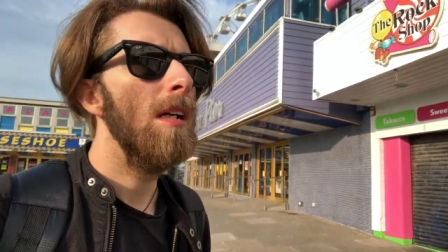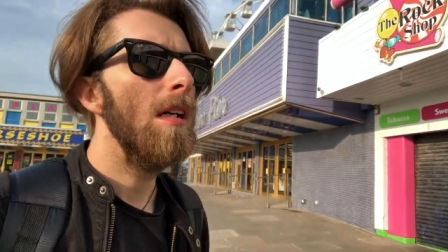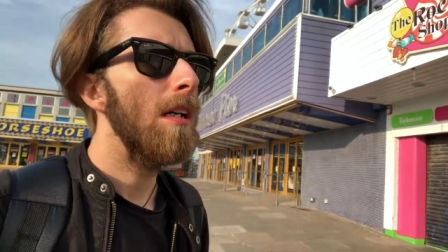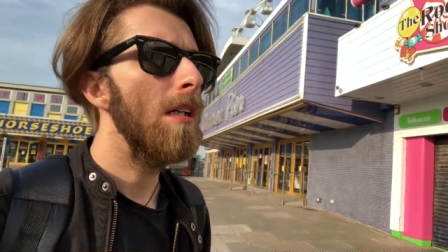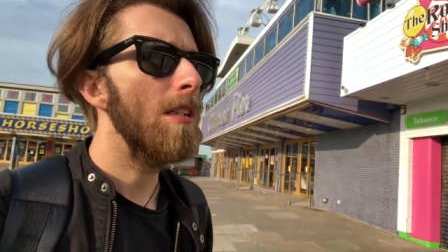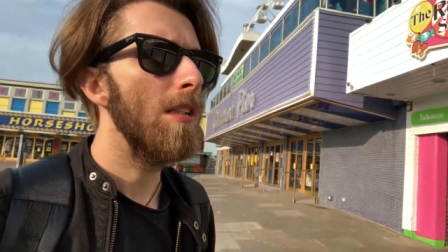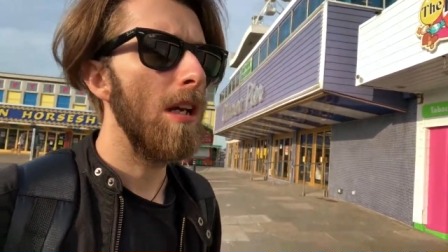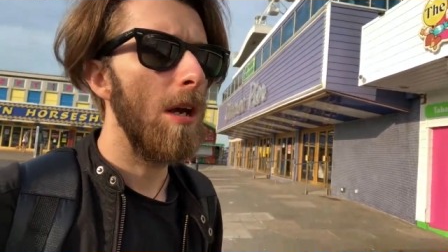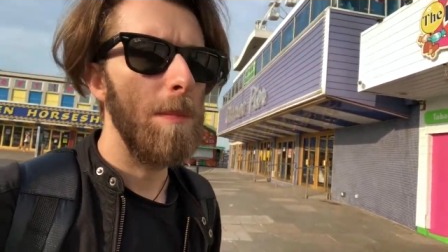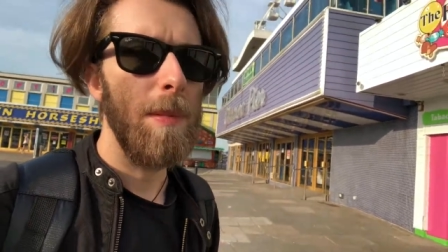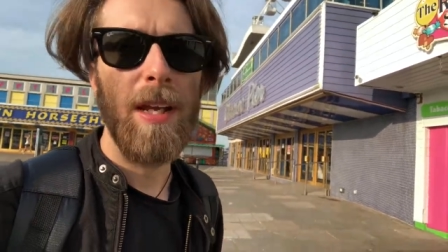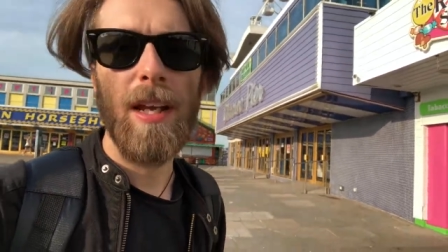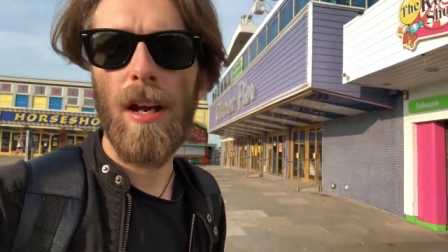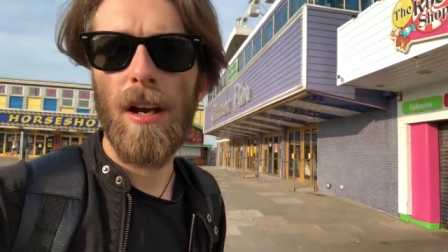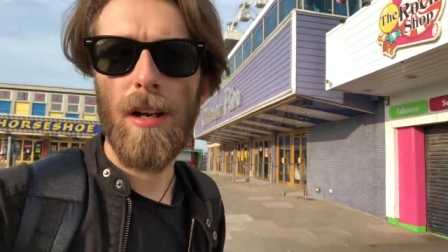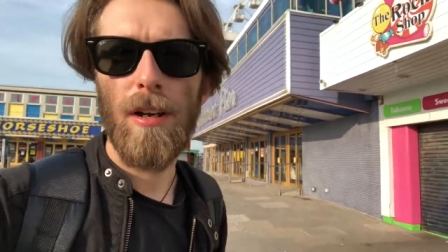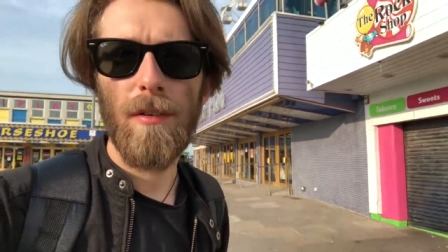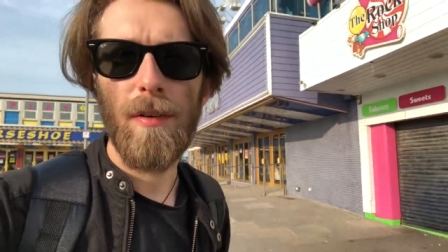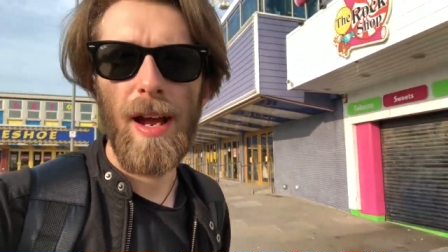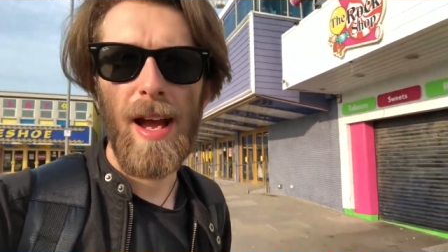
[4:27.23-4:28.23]
So I've been
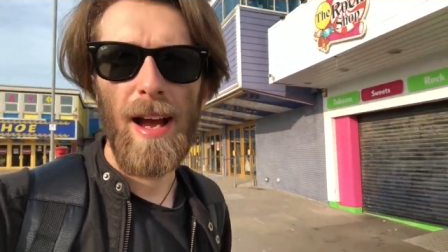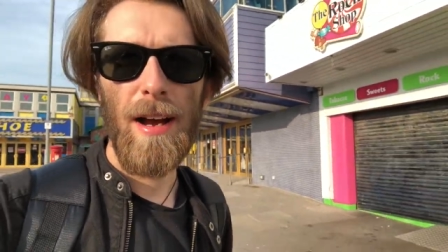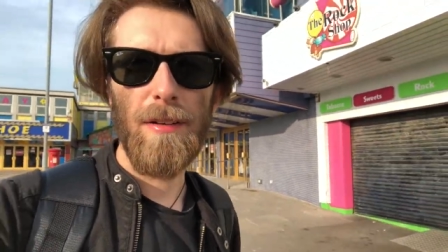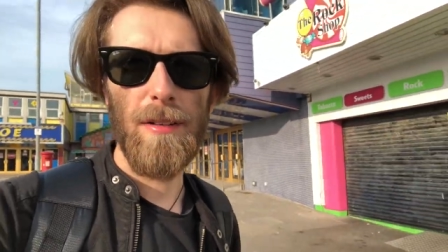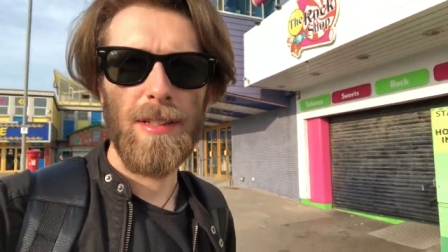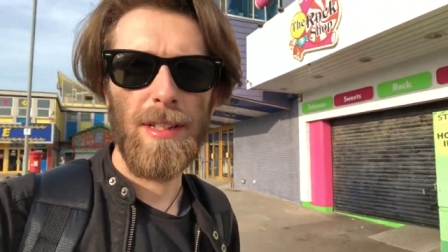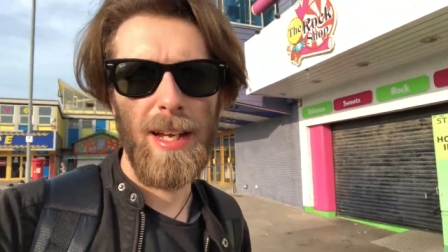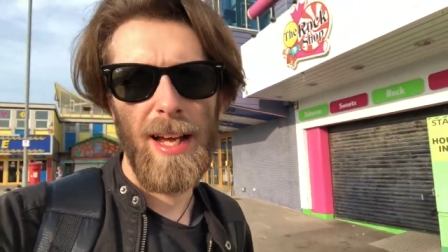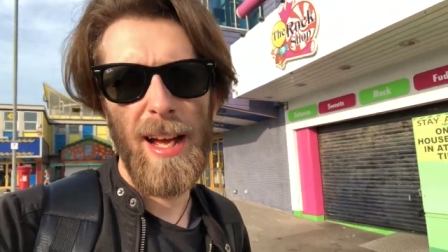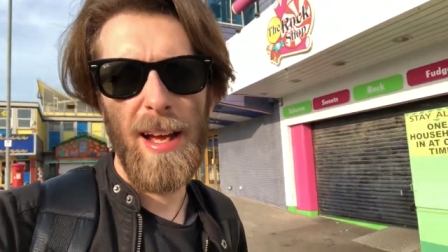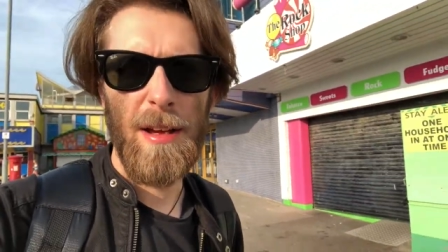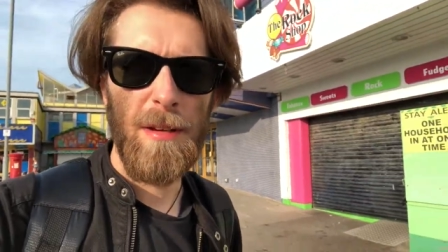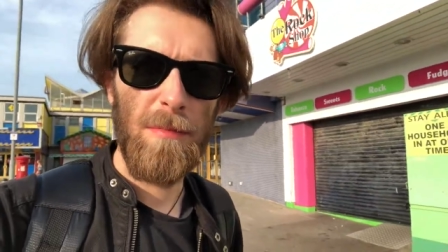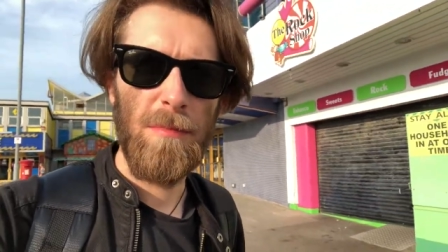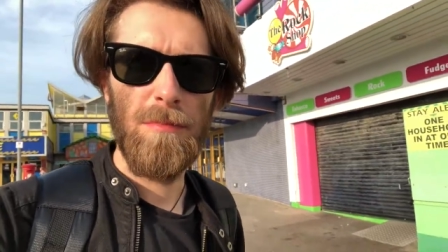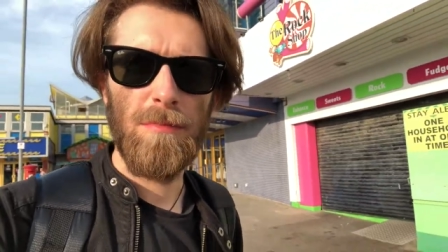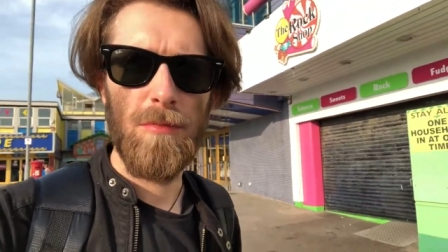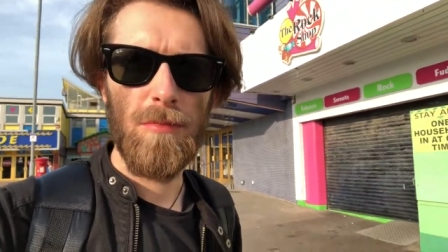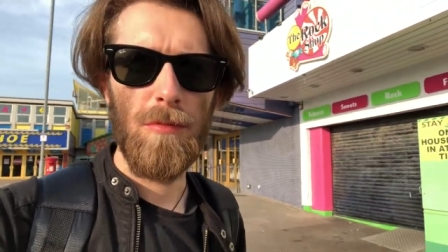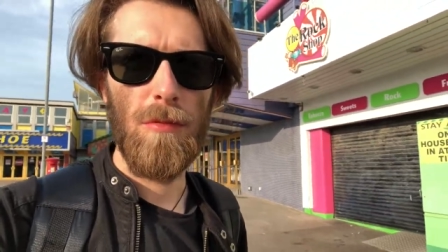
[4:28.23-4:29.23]
going around,
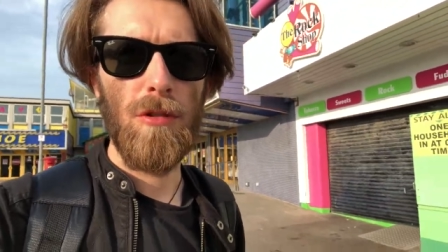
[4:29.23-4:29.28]
um,